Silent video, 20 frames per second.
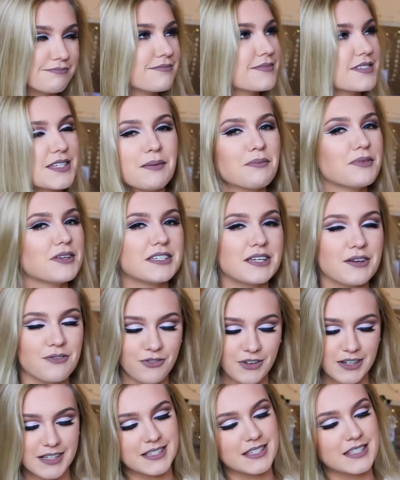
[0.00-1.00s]
something
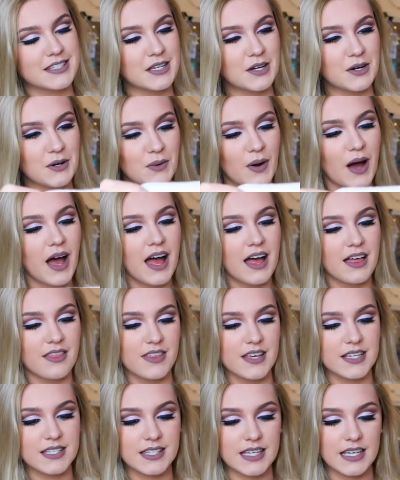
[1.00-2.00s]
different. So
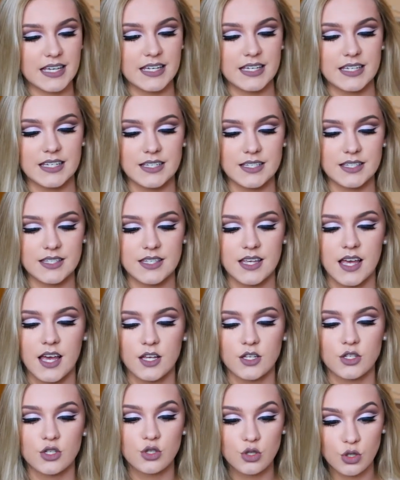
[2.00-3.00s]
this is
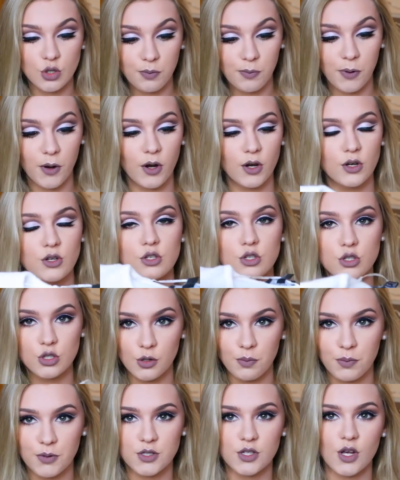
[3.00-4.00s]
super
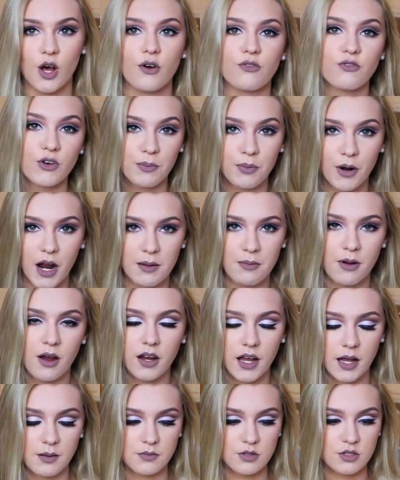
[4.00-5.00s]
soft for
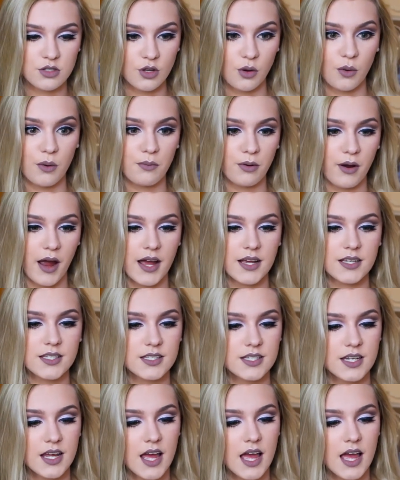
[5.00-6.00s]
Primark. I'm so
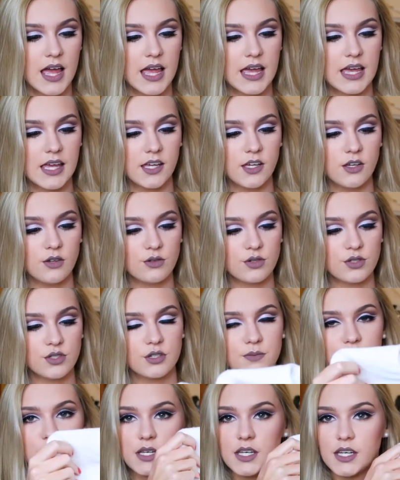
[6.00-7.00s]
impressed. It used
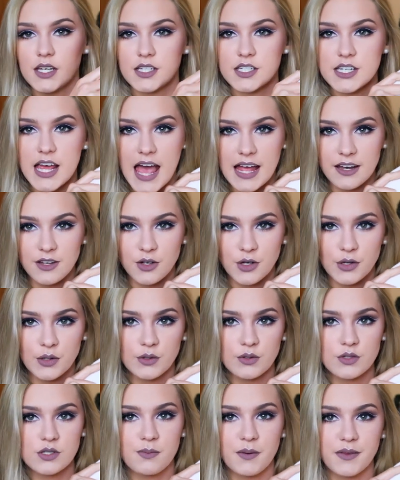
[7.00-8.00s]
to be
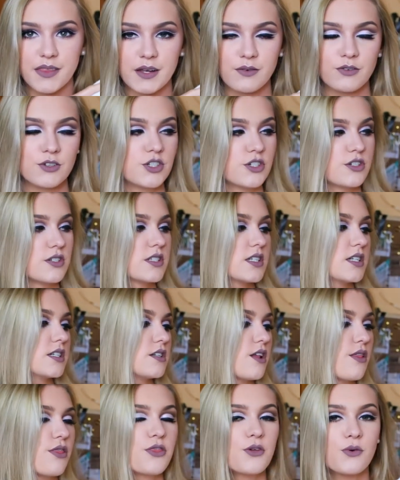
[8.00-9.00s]
€10, but they reduced it
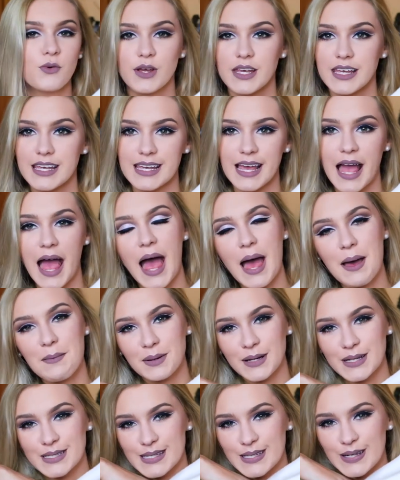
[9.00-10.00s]
to 3
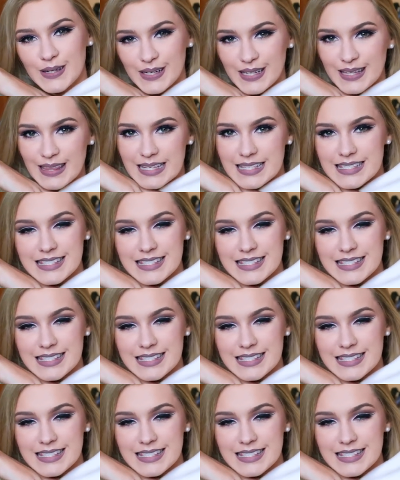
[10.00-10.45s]
because I got it in the